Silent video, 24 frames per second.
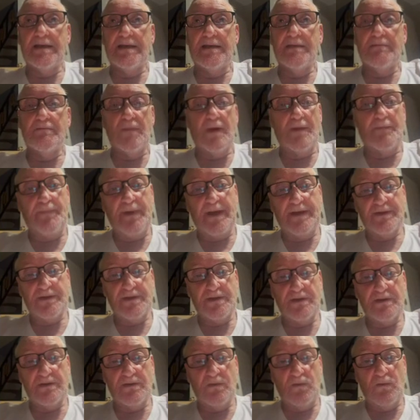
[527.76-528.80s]
My
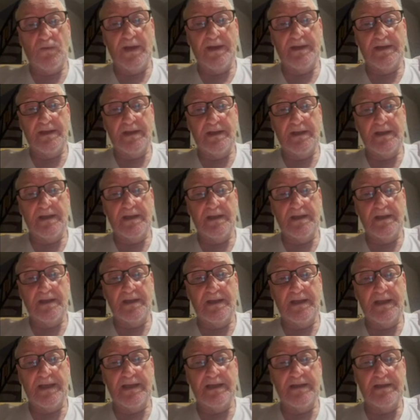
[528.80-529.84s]
pension went
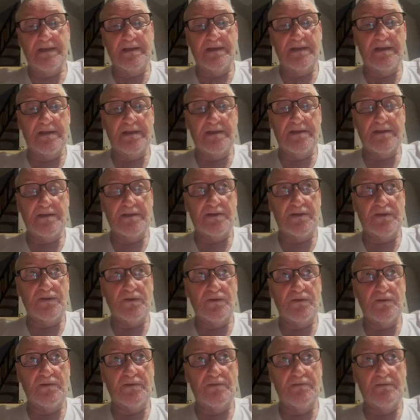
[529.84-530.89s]

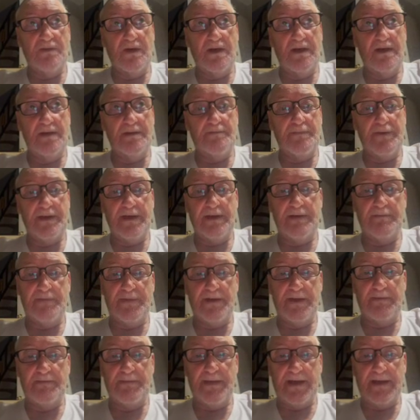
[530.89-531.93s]
into my
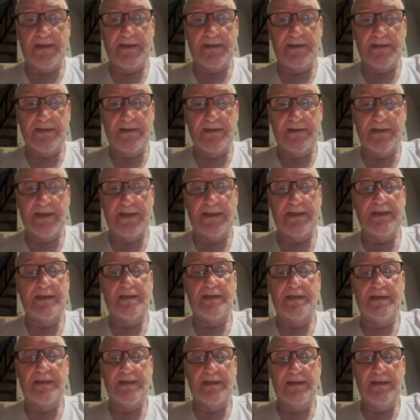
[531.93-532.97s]
PNB bank
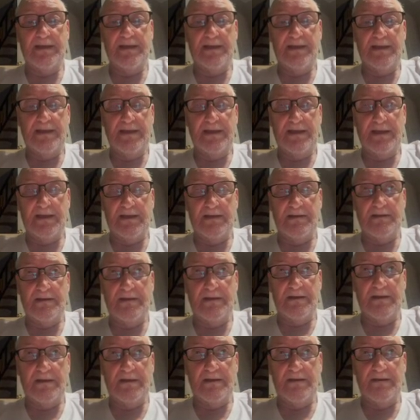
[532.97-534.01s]
here
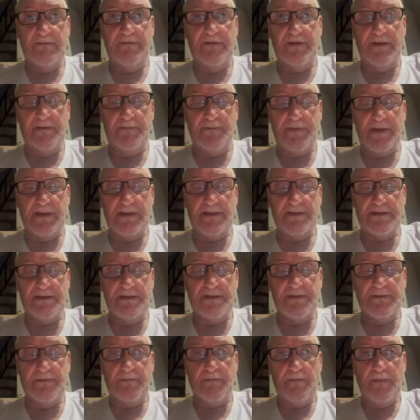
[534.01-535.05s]
in the
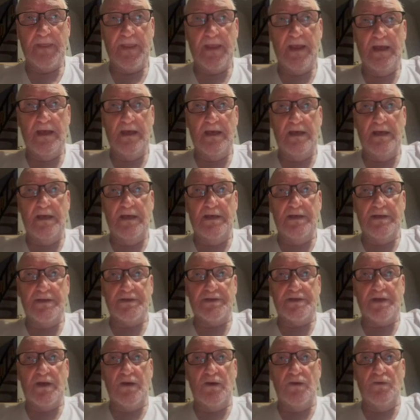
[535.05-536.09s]
Philippines.
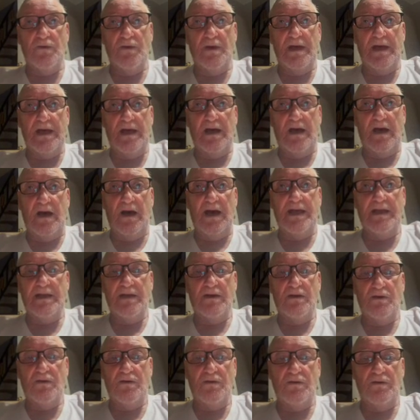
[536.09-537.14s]
So I
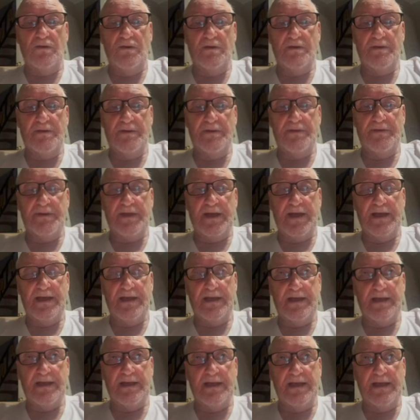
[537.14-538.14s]
know that